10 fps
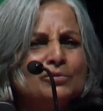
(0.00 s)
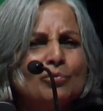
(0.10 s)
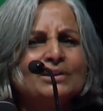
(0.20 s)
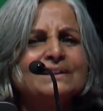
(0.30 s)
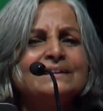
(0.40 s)

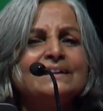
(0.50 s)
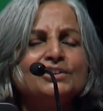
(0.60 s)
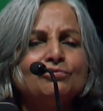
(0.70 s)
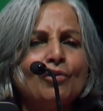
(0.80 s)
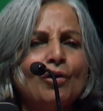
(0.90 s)
What is in
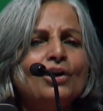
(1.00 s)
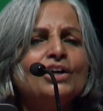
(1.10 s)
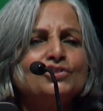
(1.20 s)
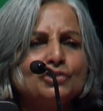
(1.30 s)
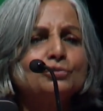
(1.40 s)
it for
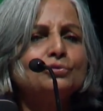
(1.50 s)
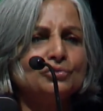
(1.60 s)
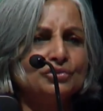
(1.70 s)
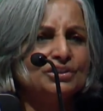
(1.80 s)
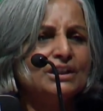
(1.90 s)
students?